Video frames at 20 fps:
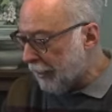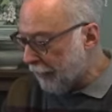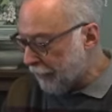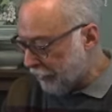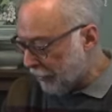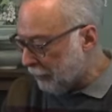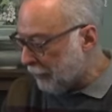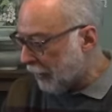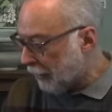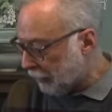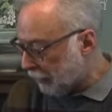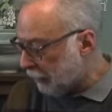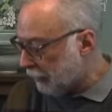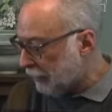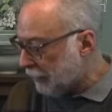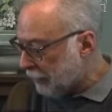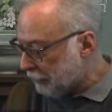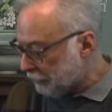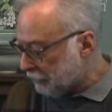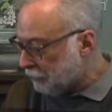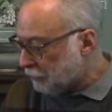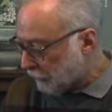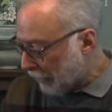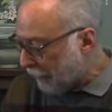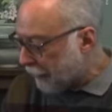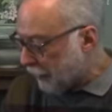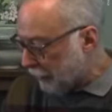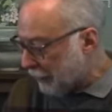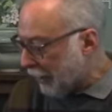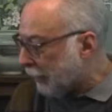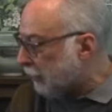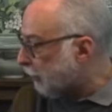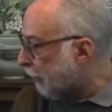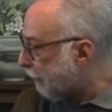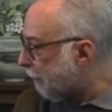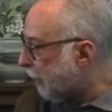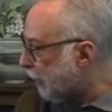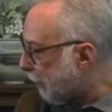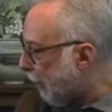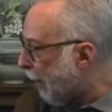at the middle
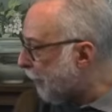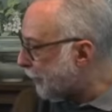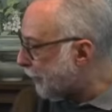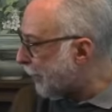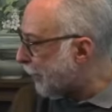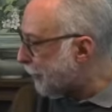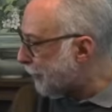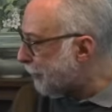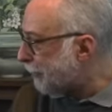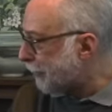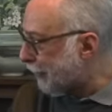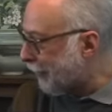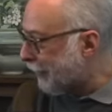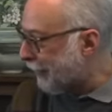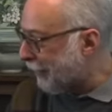of the last century.